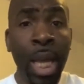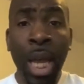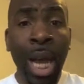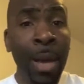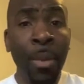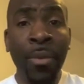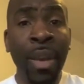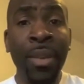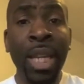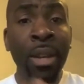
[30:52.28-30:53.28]
Um, if you
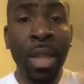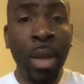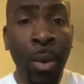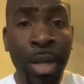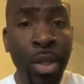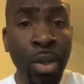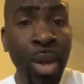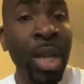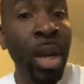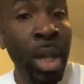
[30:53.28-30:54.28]
have any other questions or
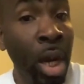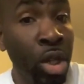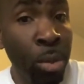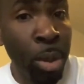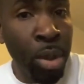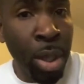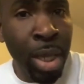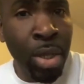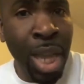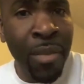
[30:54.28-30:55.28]
any other contribution,
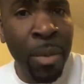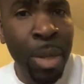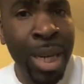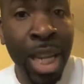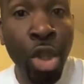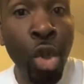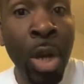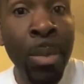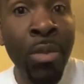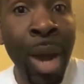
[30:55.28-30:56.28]
thank you to everybody that's
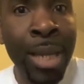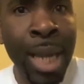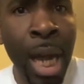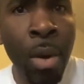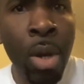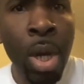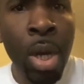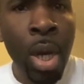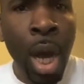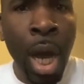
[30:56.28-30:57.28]
joined me right now.
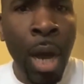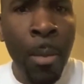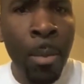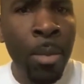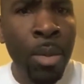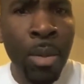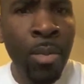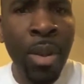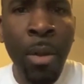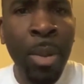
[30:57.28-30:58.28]
Um,
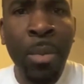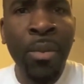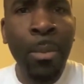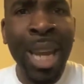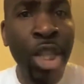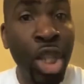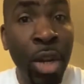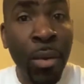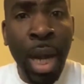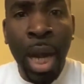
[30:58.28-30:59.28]
we've got people from
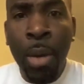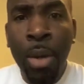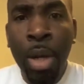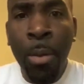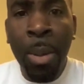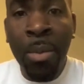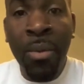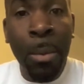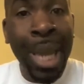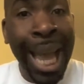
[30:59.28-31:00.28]
Nigeria, we've got people
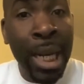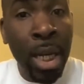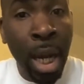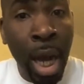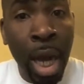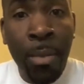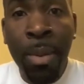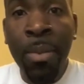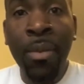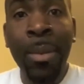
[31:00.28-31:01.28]
from Canada,
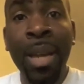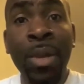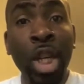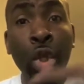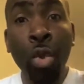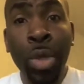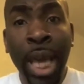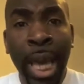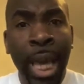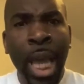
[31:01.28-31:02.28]
people from here in the
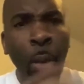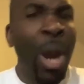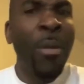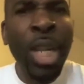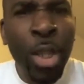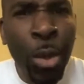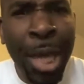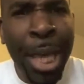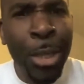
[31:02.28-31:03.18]
UK. Where in the UK are you